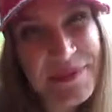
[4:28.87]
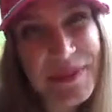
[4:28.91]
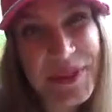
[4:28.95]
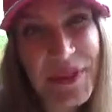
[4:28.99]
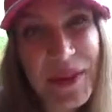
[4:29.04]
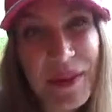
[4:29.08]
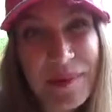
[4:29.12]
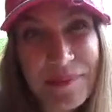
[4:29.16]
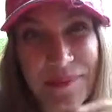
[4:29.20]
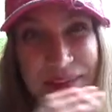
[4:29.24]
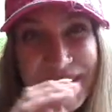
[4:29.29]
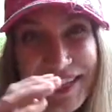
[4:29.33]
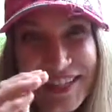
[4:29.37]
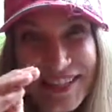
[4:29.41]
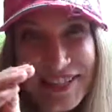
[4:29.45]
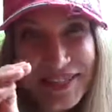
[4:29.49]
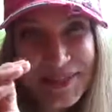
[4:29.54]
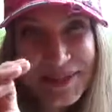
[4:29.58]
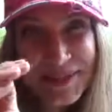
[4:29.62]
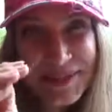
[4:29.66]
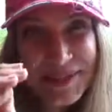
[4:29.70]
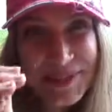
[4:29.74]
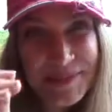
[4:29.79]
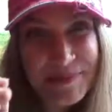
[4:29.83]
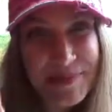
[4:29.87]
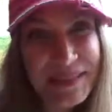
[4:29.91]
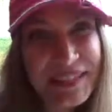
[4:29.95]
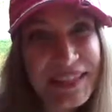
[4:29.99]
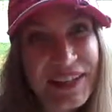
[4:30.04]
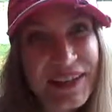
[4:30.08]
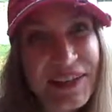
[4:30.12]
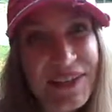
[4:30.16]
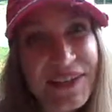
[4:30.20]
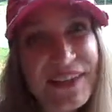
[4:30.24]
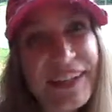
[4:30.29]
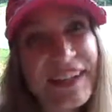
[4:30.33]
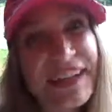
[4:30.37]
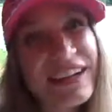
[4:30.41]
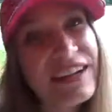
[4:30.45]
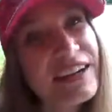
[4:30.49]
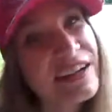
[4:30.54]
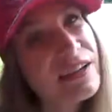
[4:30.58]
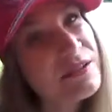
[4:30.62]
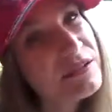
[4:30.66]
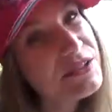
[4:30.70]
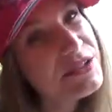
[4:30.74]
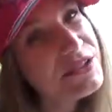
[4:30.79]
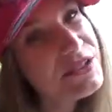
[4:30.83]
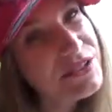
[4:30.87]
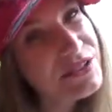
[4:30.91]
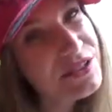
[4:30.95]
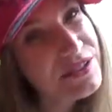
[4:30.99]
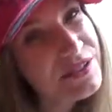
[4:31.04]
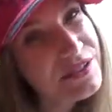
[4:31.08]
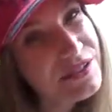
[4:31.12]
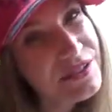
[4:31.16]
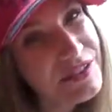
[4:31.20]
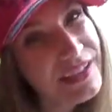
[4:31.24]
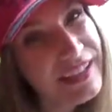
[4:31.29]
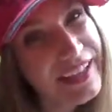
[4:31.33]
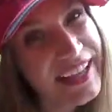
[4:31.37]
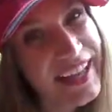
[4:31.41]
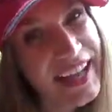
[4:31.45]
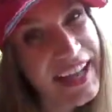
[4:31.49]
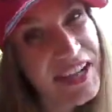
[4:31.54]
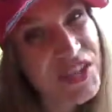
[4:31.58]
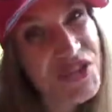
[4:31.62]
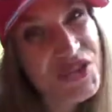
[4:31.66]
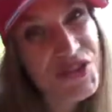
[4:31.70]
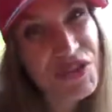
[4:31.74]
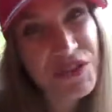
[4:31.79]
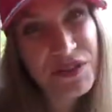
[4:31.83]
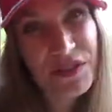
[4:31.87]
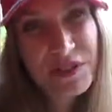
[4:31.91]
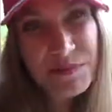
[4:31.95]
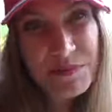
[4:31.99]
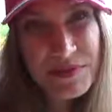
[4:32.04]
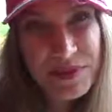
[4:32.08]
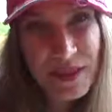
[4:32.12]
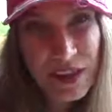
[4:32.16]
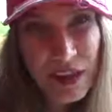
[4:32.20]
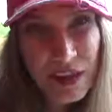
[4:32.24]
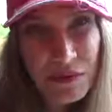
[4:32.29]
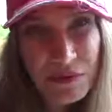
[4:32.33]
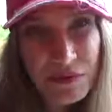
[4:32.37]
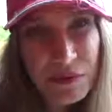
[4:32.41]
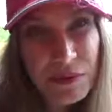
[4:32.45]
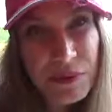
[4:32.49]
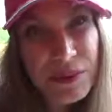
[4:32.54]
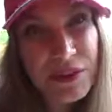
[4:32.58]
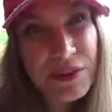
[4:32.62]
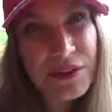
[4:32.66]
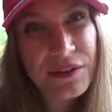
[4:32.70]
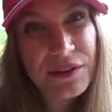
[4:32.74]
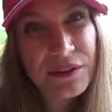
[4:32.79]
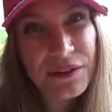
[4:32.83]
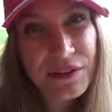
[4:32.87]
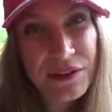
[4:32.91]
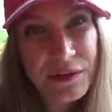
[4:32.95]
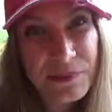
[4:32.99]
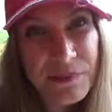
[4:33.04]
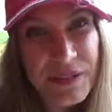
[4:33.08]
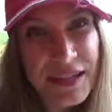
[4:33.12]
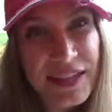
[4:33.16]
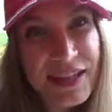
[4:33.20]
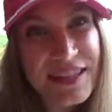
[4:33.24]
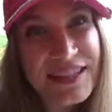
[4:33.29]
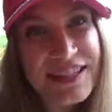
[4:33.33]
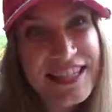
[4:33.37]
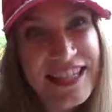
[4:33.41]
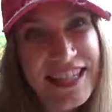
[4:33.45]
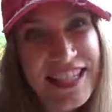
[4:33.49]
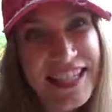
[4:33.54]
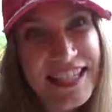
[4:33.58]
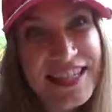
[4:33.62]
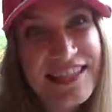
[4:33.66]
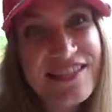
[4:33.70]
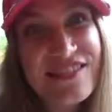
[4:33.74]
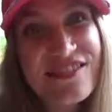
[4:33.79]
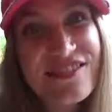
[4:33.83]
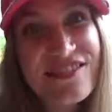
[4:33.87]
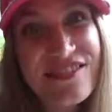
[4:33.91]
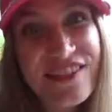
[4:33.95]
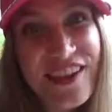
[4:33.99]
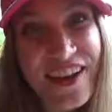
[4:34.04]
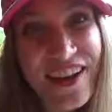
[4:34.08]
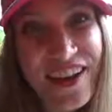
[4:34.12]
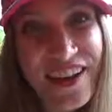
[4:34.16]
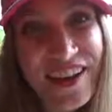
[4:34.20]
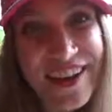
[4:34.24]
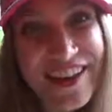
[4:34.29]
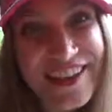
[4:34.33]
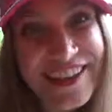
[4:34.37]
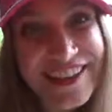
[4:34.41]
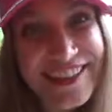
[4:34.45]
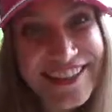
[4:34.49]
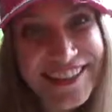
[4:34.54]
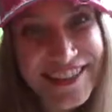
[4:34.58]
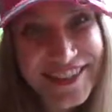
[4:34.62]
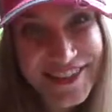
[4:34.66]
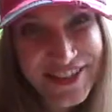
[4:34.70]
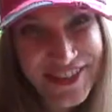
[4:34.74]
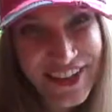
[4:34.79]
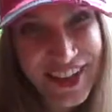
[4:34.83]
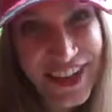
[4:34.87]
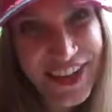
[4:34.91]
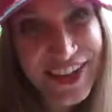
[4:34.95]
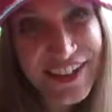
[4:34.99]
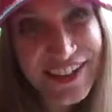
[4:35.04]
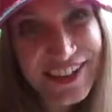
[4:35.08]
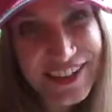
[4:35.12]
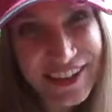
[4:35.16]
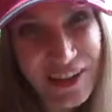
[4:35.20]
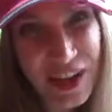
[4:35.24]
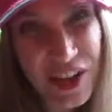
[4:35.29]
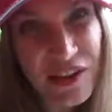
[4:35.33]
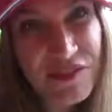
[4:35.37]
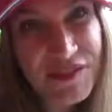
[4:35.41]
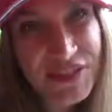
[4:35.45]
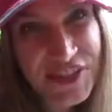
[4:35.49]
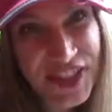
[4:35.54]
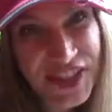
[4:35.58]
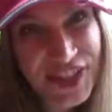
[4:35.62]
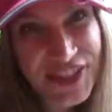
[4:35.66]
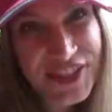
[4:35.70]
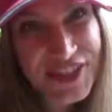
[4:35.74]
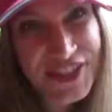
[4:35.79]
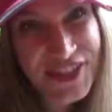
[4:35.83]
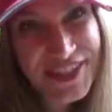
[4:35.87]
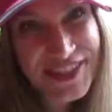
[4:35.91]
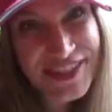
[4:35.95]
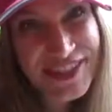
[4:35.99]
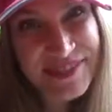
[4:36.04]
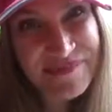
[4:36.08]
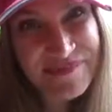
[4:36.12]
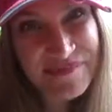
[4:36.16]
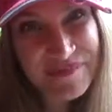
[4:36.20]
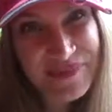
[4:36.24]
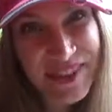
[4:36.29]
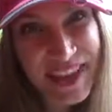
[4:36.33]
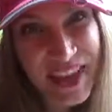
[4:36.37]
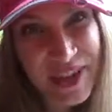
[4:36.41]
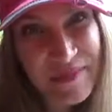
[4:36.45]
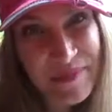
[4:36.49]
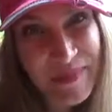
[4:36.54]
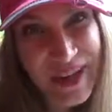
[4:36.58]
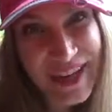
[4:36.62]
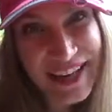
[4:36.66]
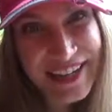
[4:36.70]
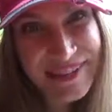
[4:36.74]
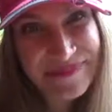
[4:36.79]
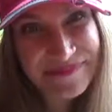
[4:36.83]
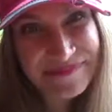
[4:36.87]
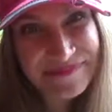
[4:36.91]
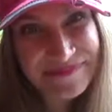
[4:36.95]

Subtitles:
God bless you. May the Lord encourage you and show himself real, because he is the desire of nations. Amen.